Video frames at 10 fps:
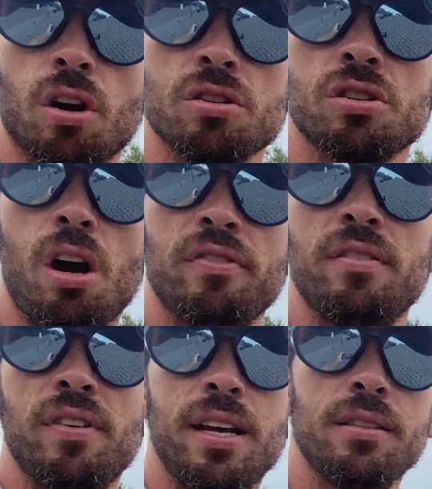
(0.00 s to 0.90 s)
are soffit
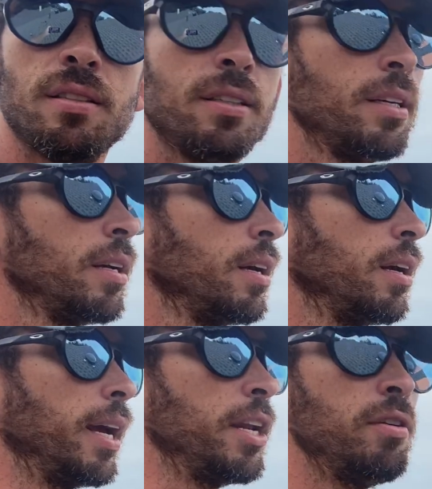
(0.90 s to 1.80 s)
vents,
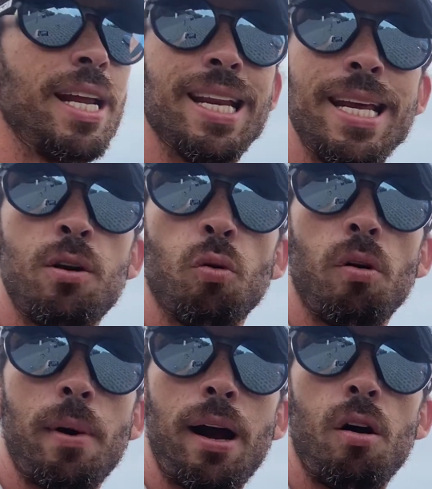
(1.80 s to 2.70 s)
and you need an equal
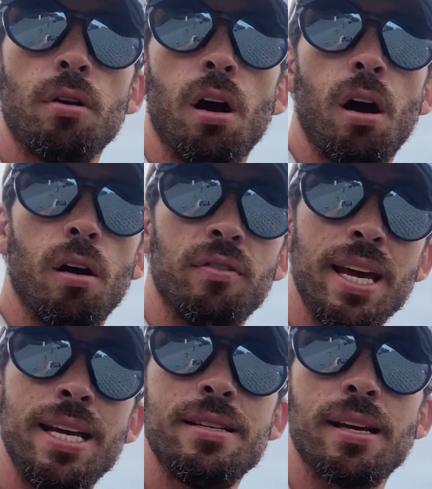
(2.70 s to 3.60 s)
amount of
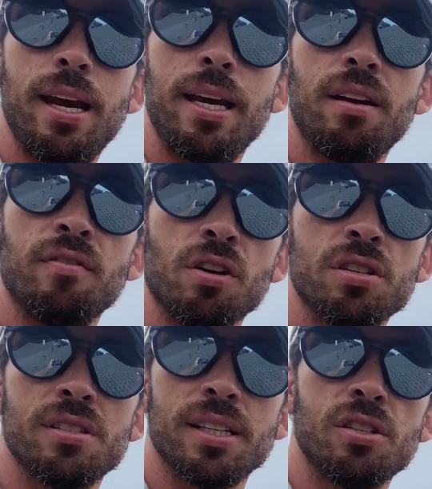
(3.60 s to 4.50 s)
intake
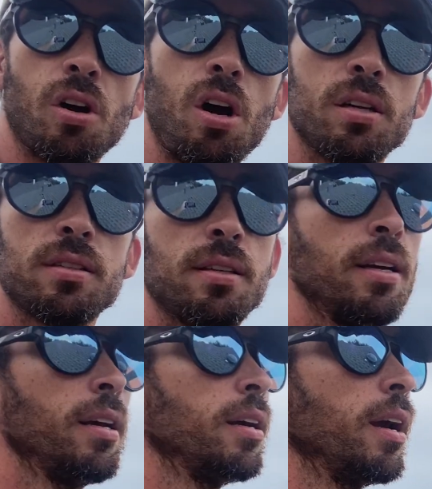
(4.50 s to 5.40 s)
versus exhaust.
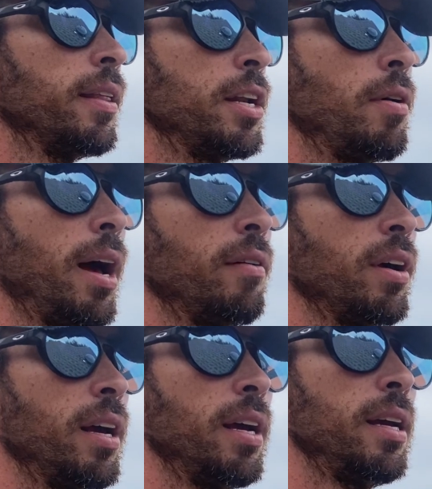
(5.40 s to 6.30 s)
And then you have
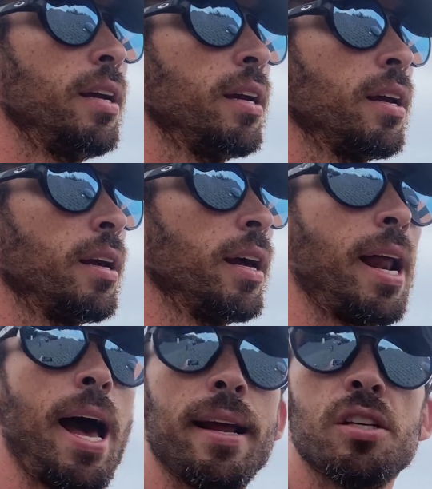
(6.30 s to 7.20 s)
an
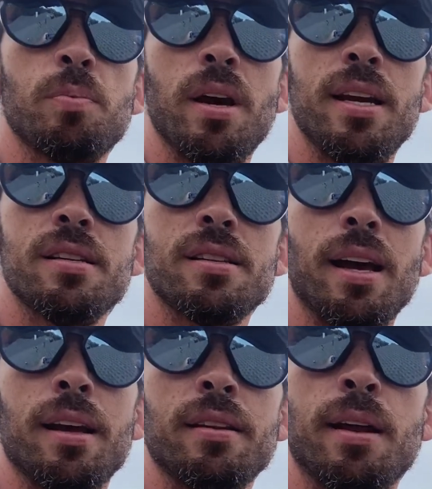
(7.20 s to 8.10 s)
attic space
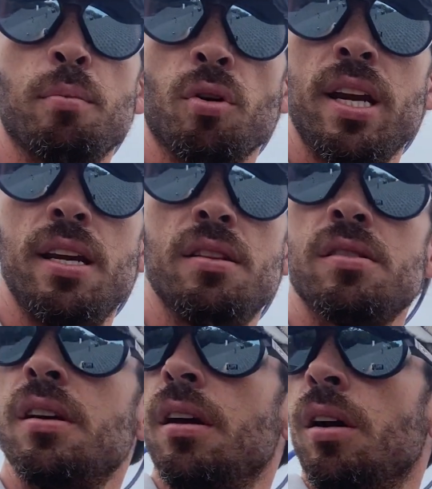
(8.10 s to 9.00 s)
that breathes,
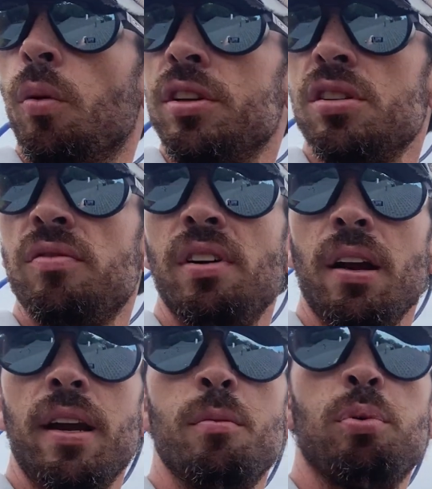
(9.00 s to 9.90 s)
which is
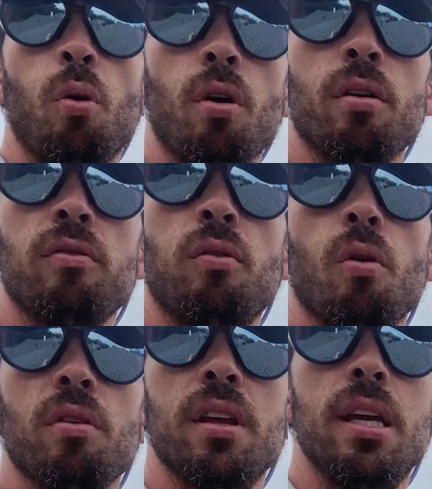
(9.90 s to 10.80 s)
very important
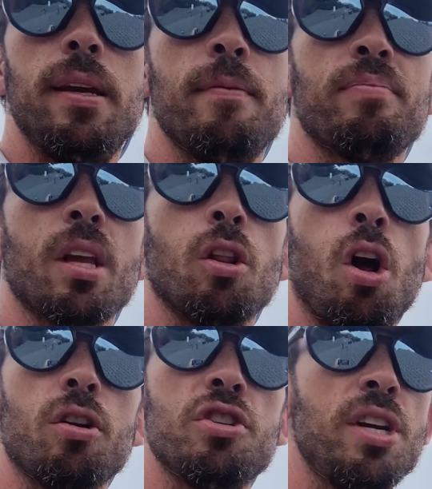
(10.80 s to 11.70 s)
for the
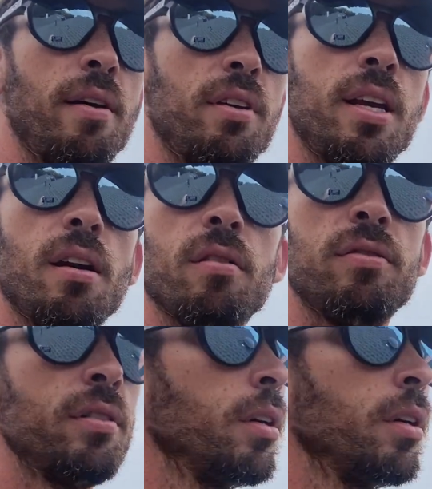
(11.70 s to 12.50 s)
longevity of